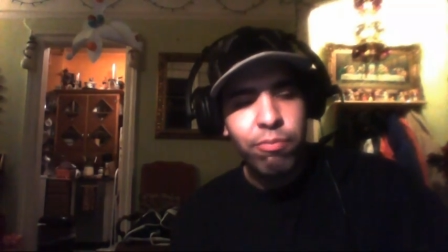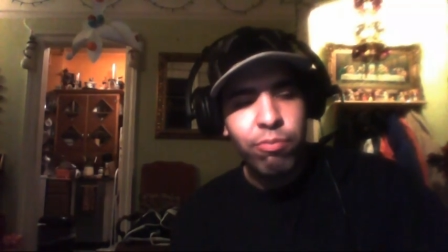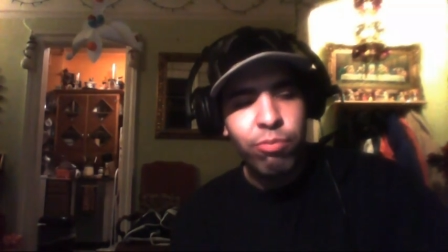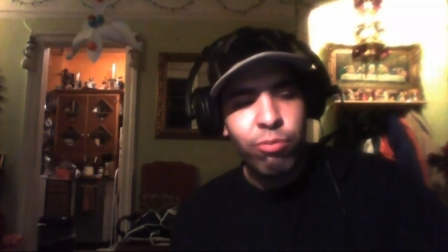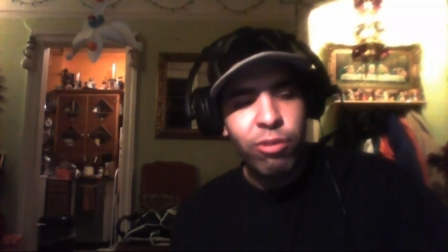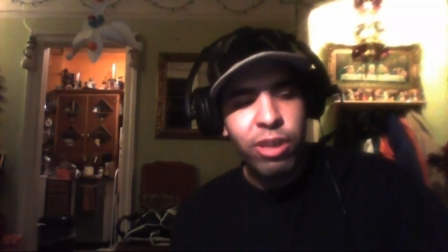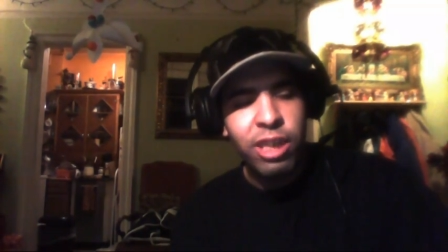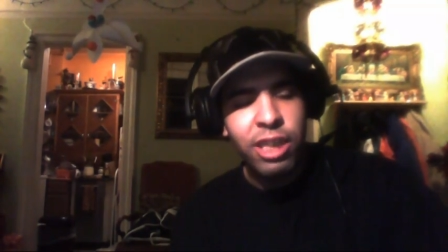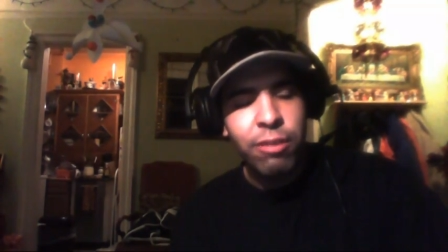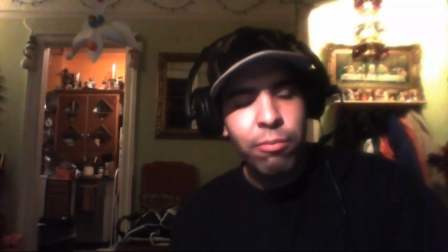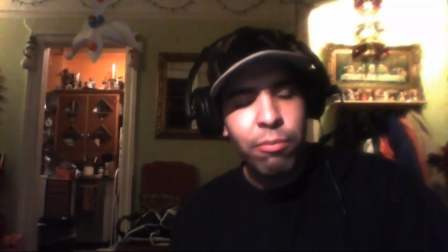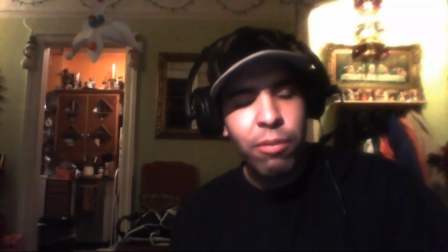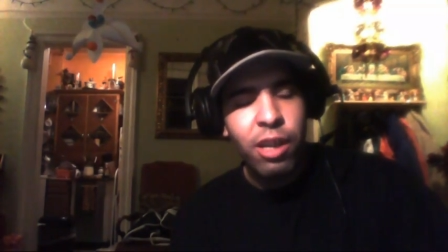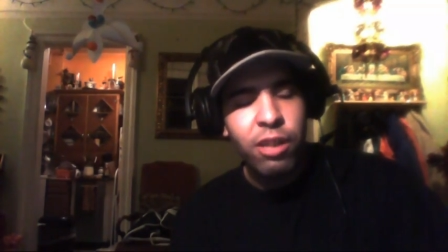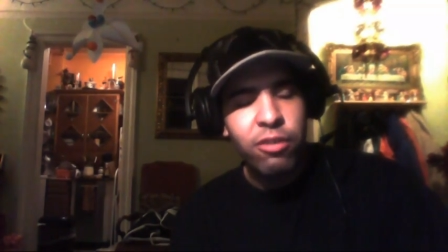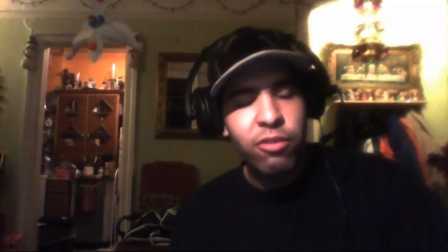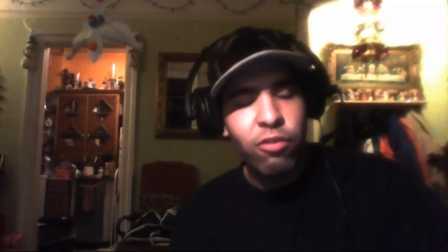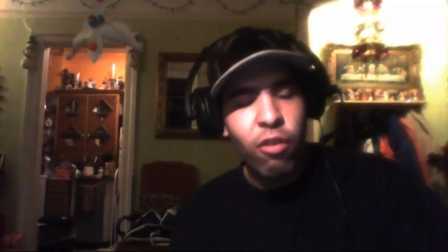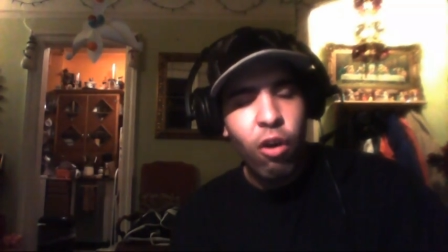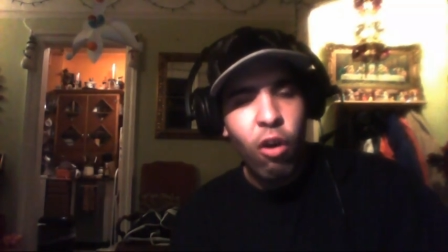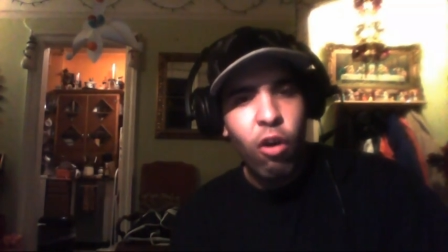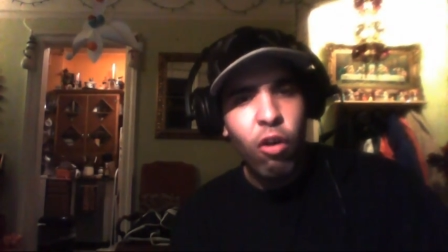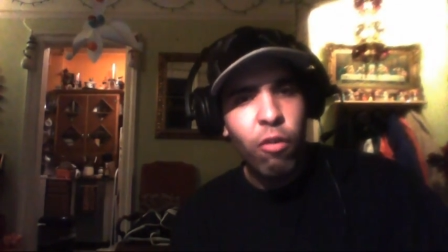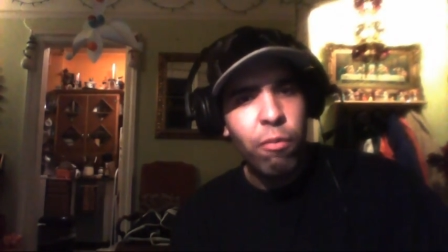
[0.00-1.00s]
pretty
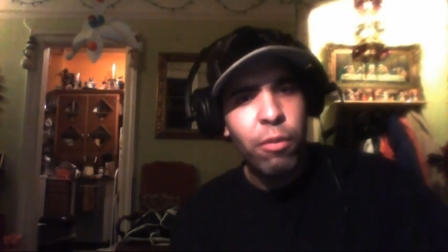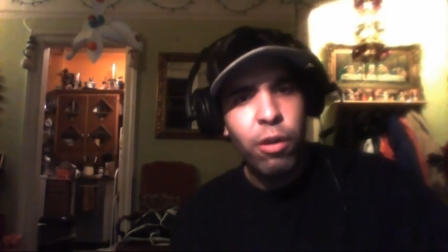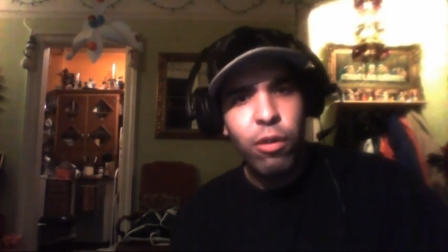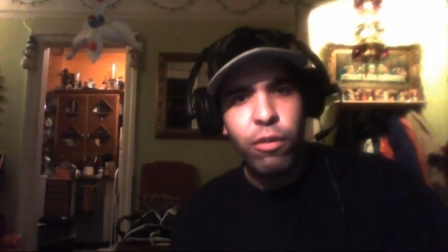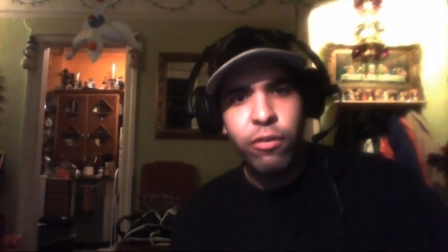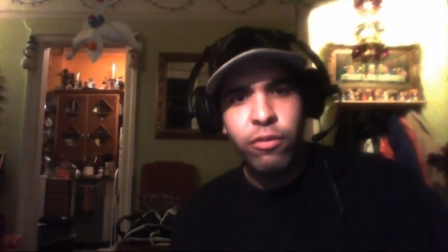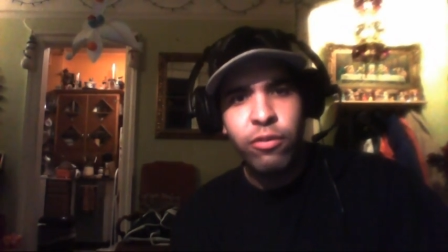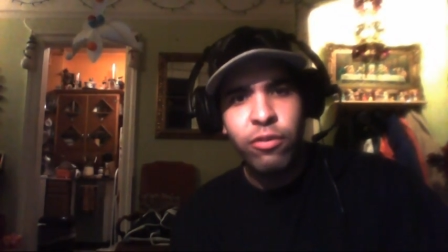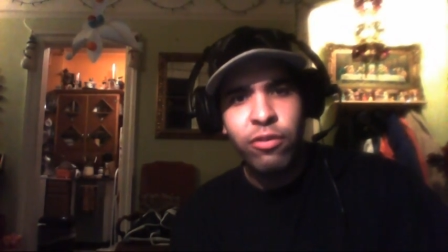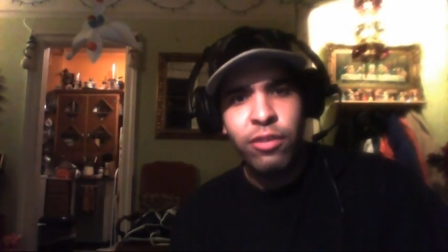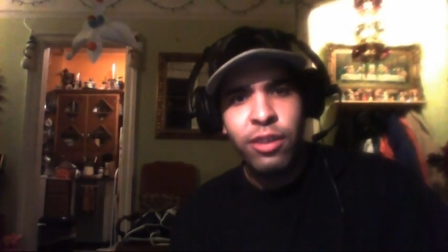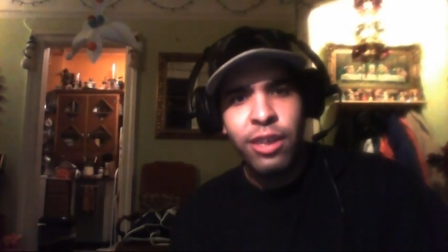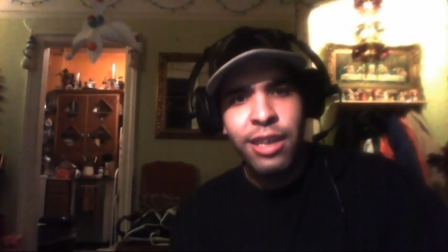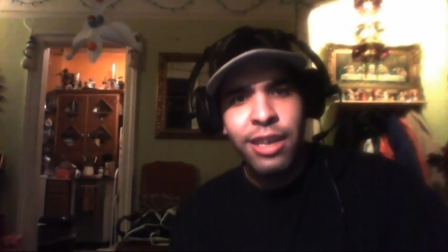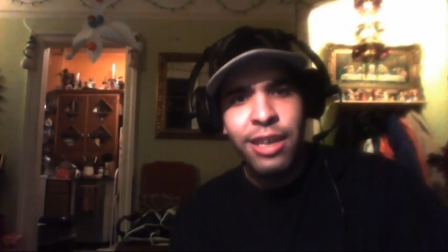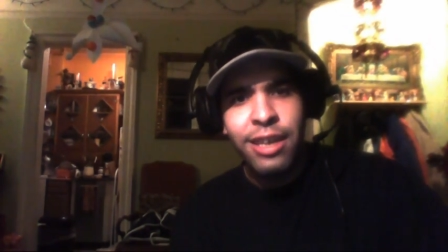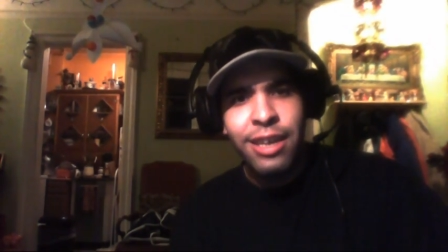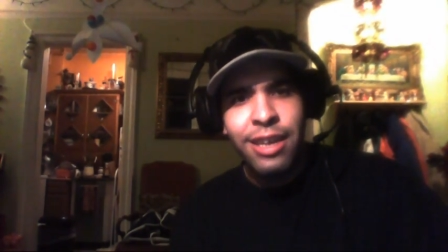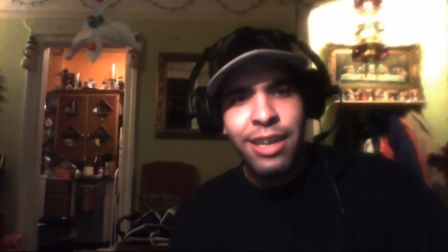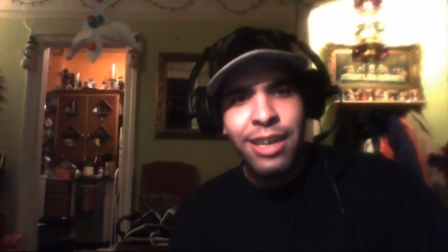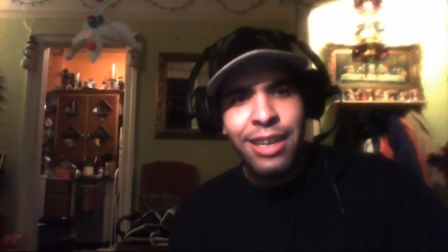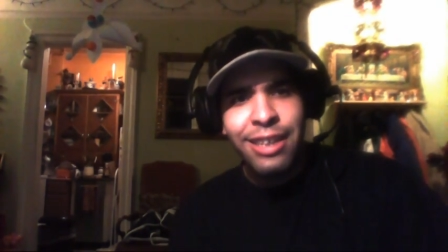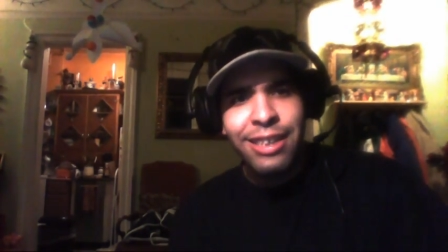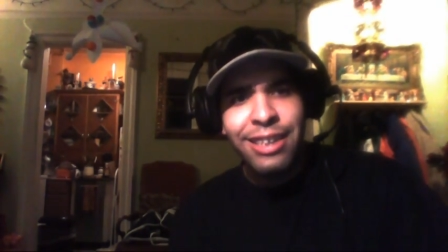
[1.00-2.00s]
much almost
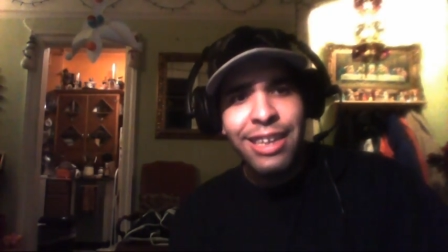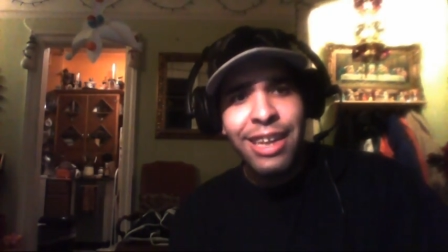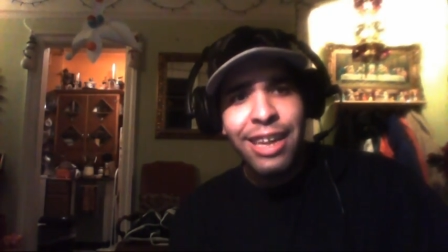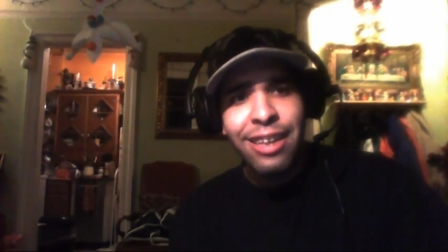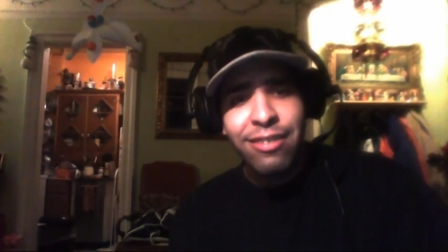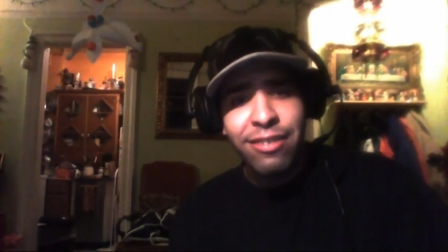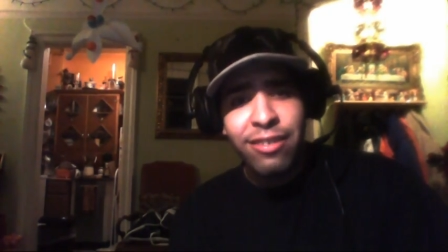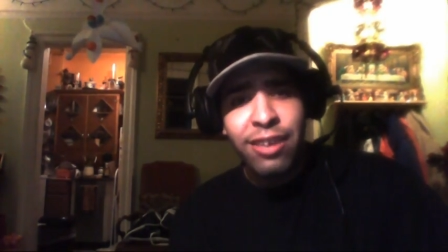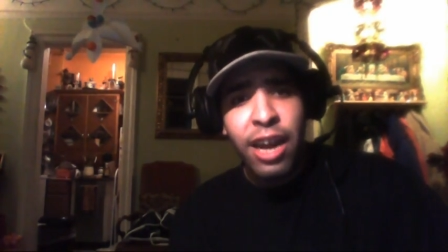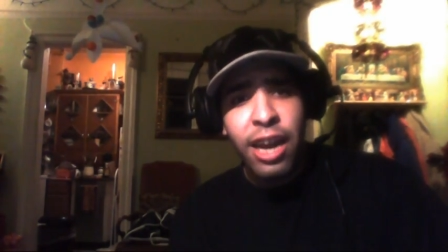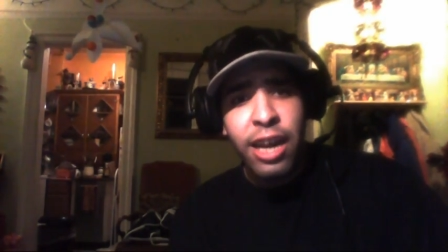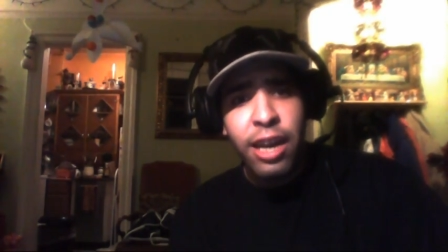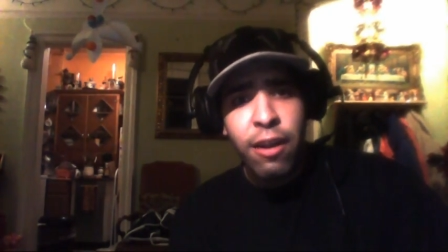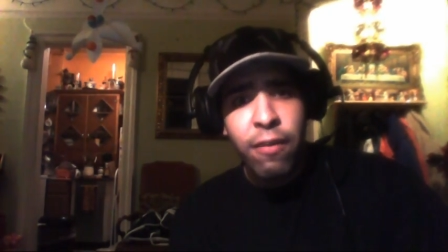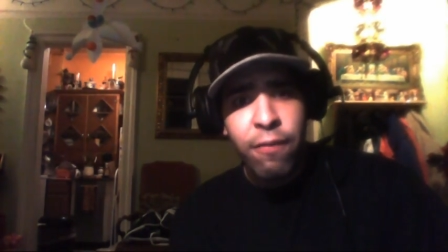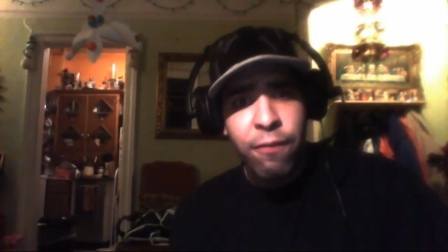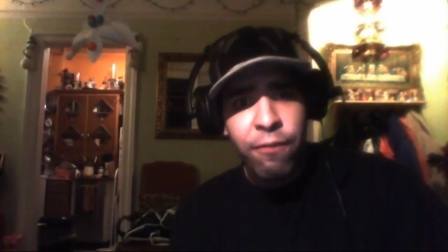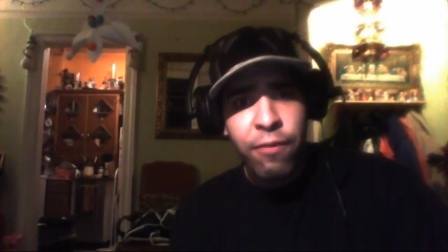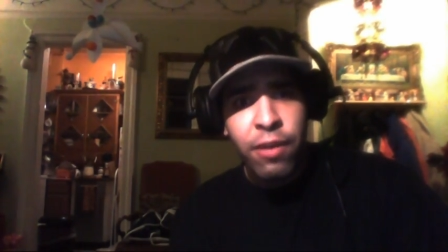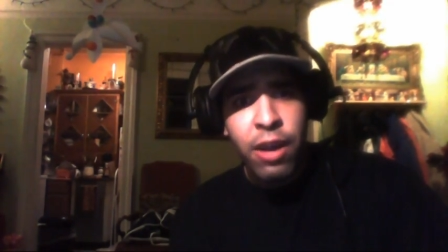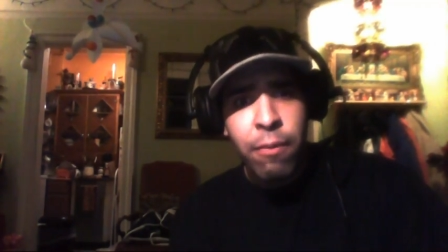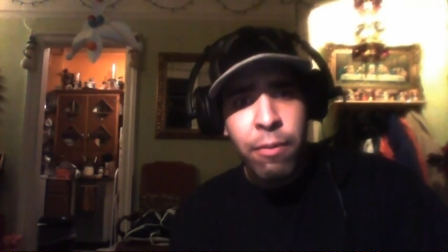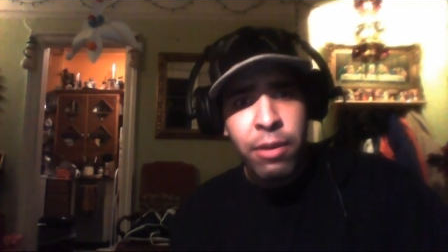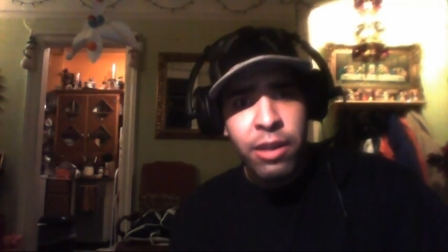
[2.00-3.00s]
the entire
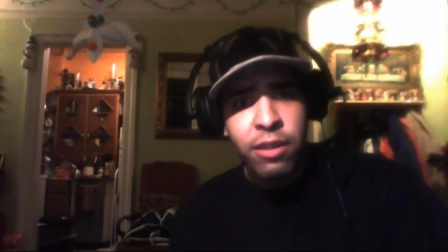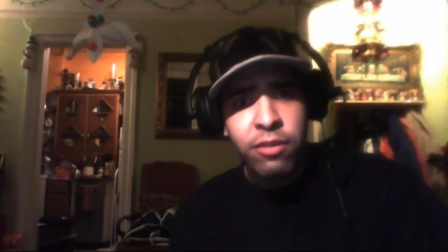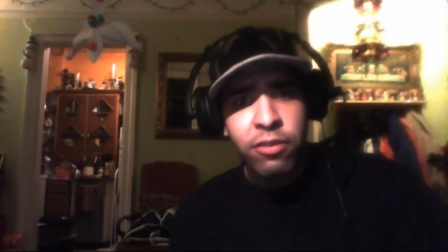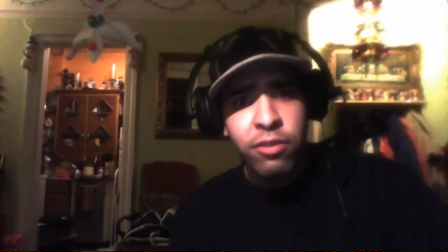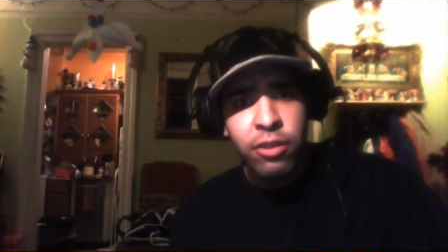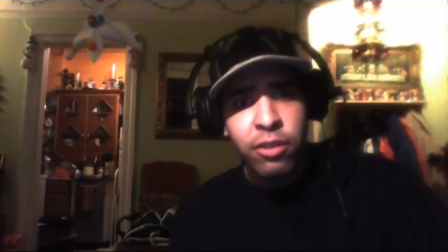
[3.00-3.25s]
feminist